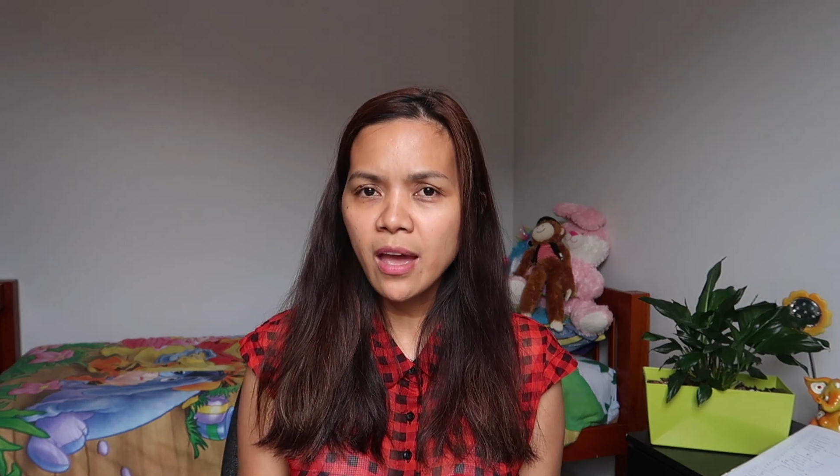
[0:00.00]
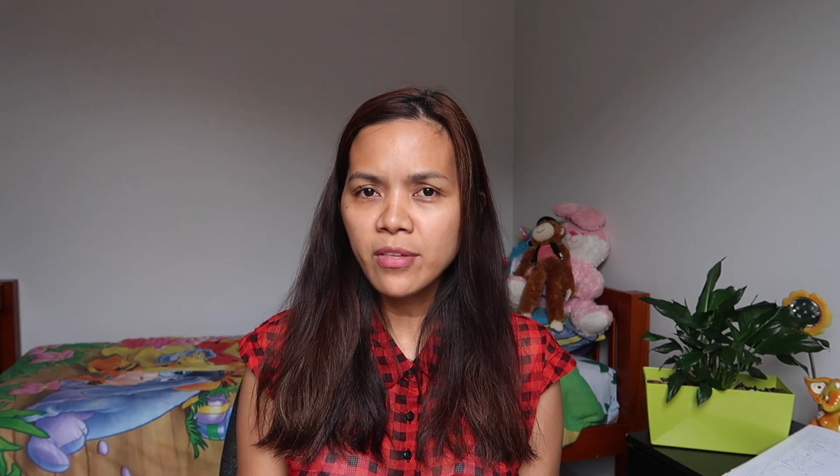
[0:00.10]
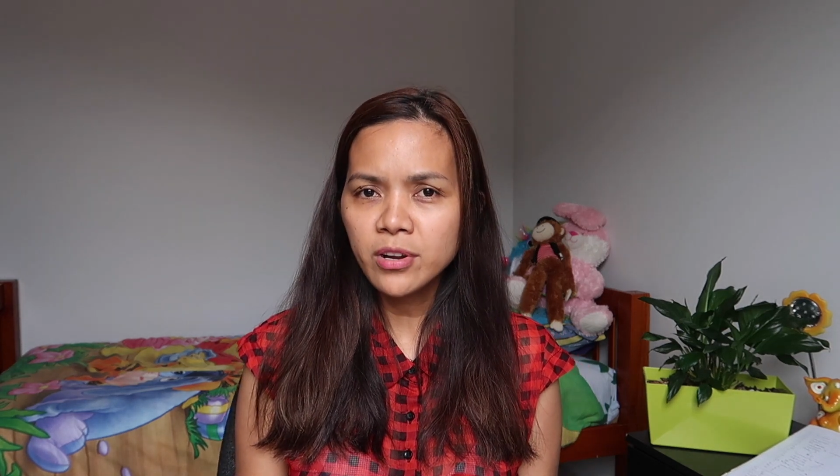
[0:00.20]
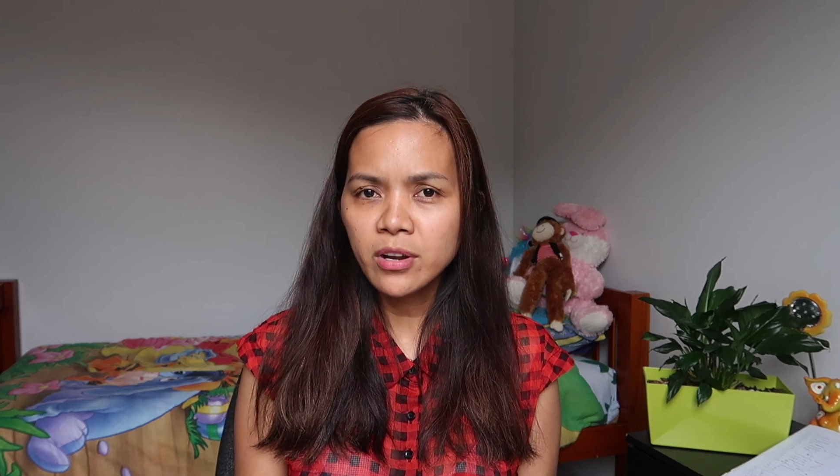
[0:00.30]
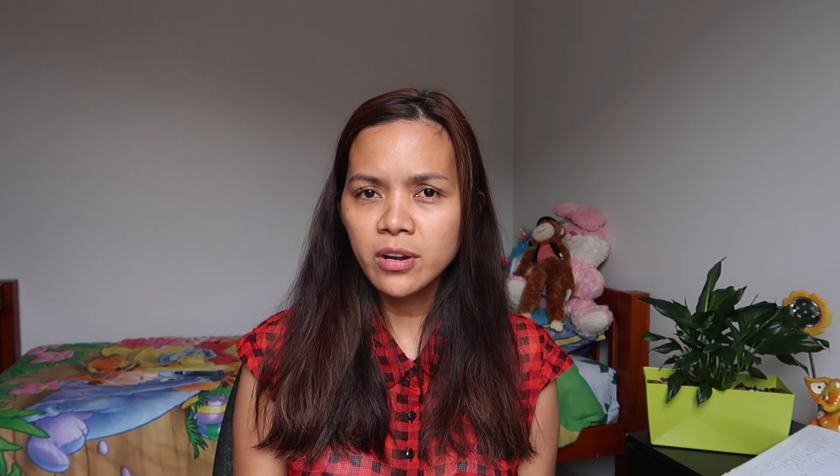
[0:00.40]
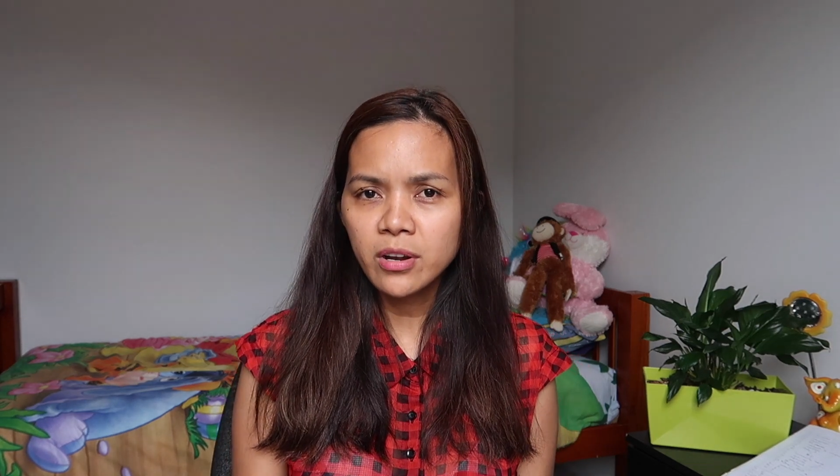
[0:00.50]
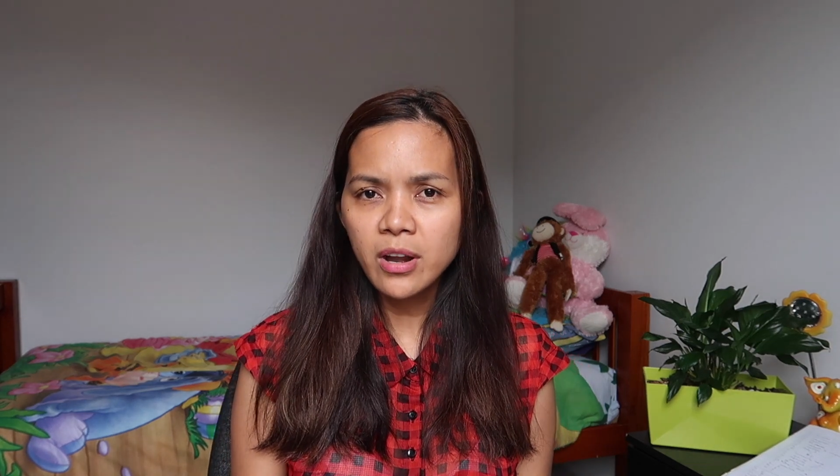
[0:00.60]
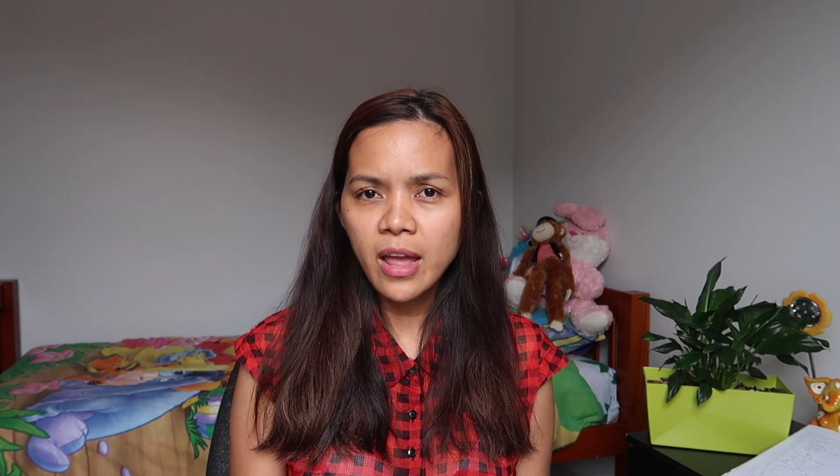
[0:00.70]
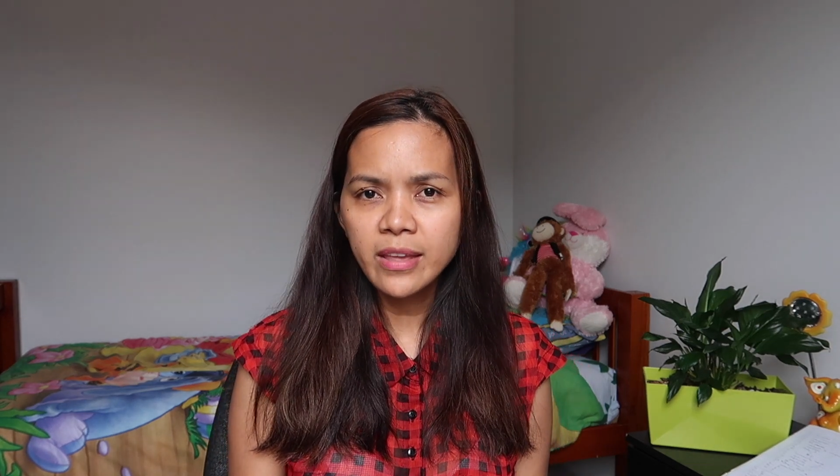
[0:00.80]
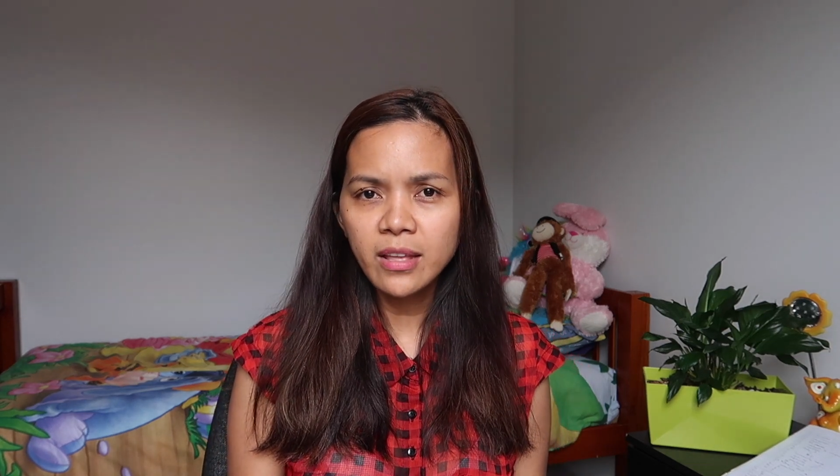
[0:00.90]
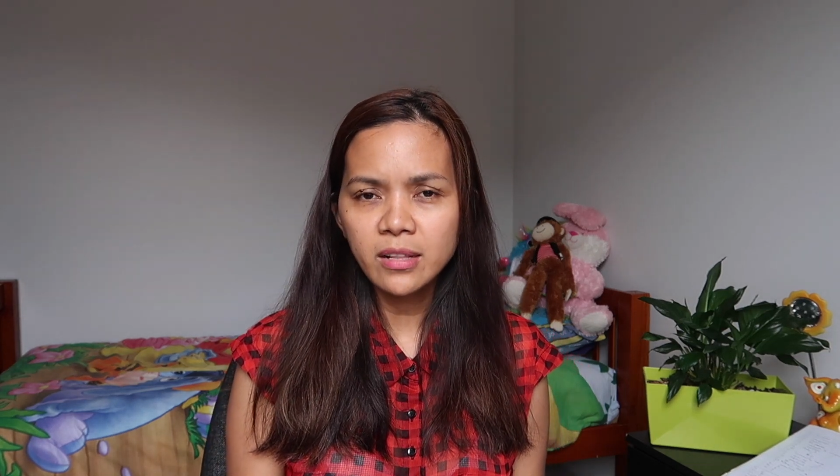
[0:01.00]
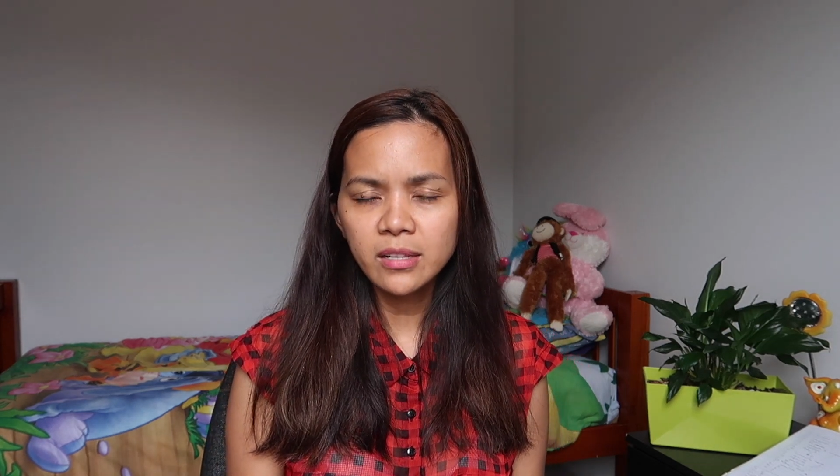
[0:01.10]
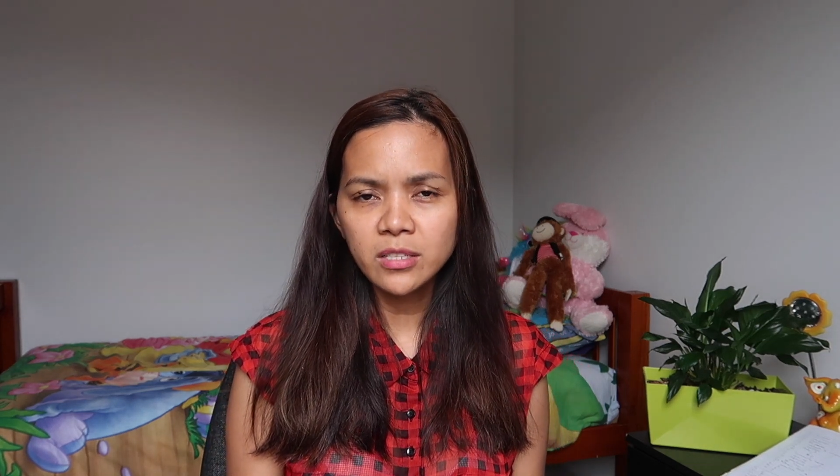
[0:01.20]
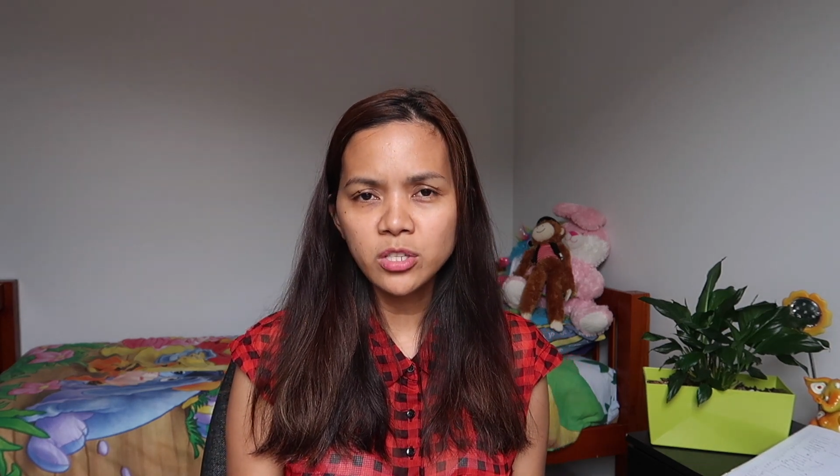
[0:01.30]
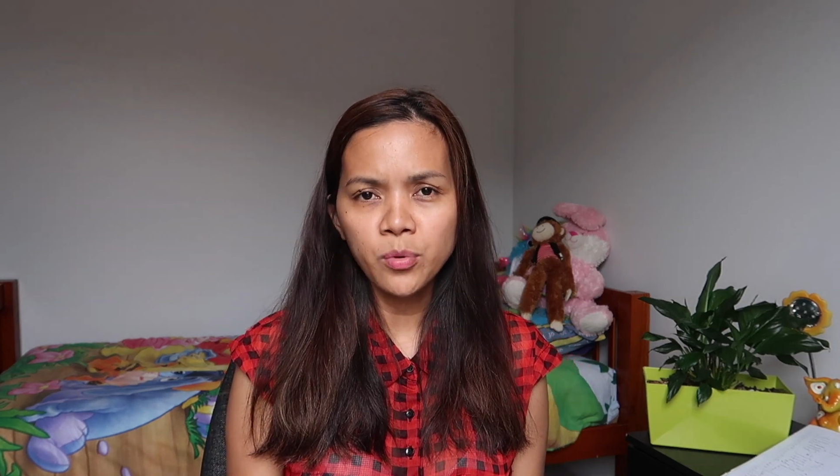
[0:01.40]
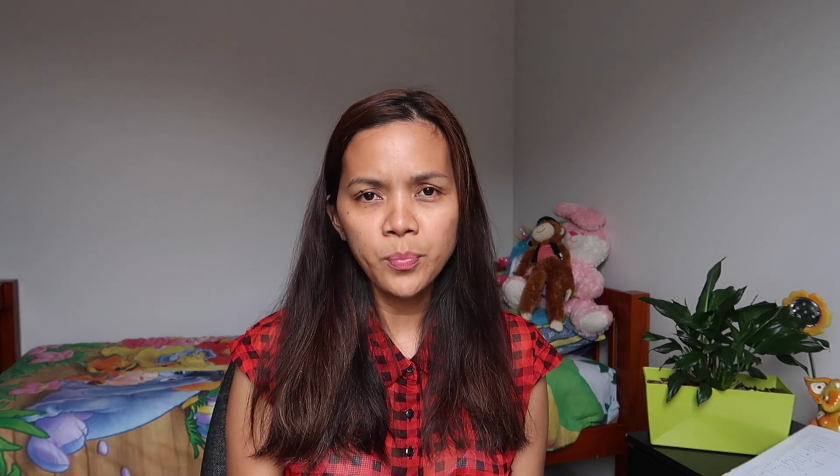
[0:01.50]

other IELTS